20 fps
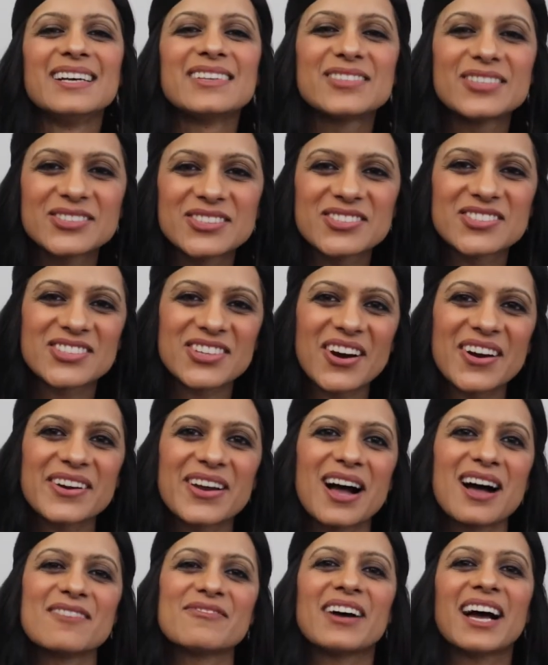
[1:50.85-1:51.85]
So to start
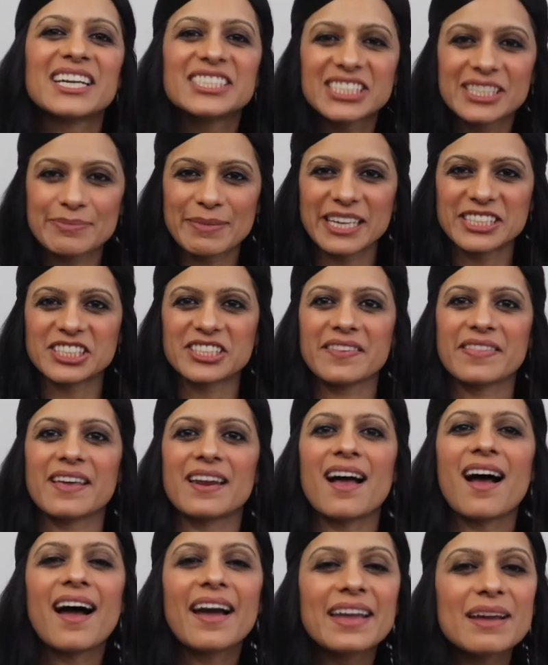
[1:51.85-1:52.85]
off, I should mention
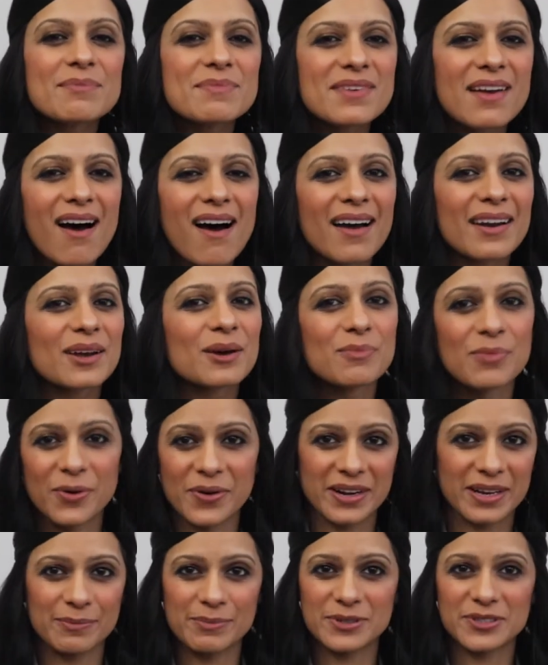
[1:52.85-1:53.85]
that I am not a
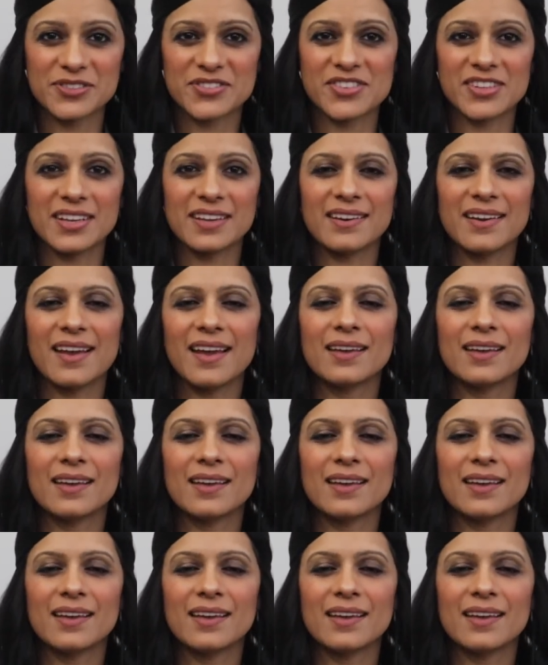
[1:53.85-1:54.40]
morning person,